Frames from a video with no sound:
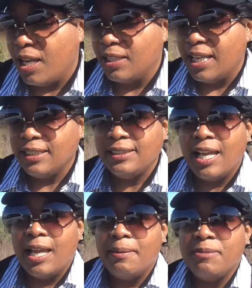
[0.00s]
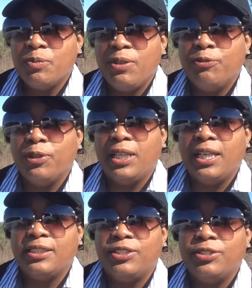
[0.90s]
A lot of times we
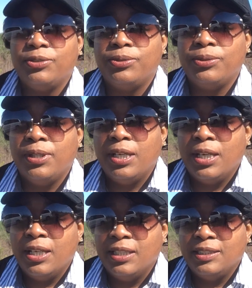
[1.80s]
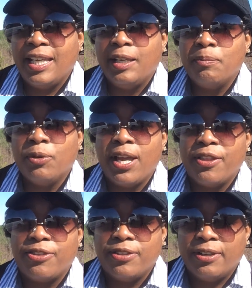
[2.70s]
forget to take a
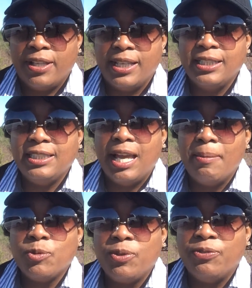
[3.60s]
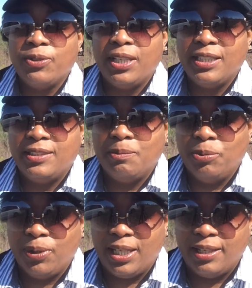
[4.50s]
breath. A lot of times we forget to
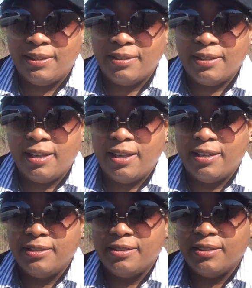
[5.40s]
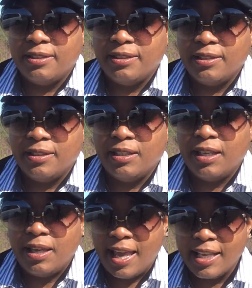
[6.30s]
breathe. And
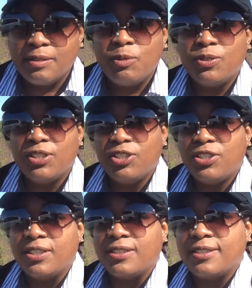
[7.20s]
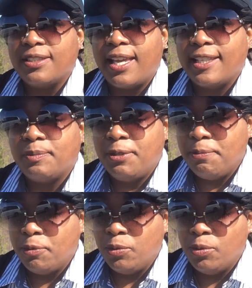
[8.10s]
as musicians, as
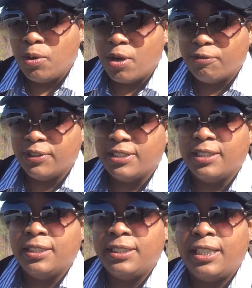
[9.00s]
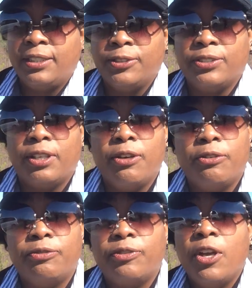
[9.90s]
people who are facilitators
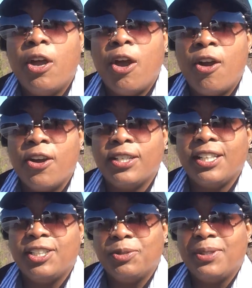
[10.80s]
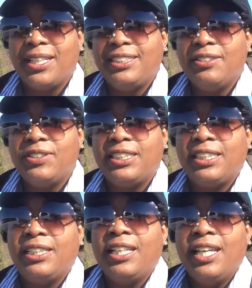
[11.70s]
of art and
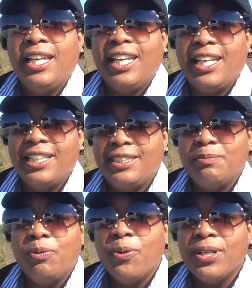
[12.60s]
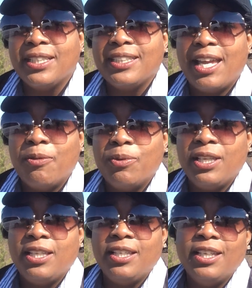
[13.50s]
creativity, it's important that
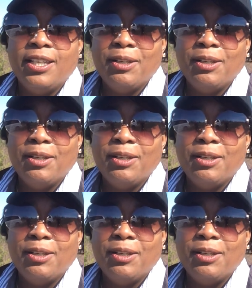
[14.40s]
we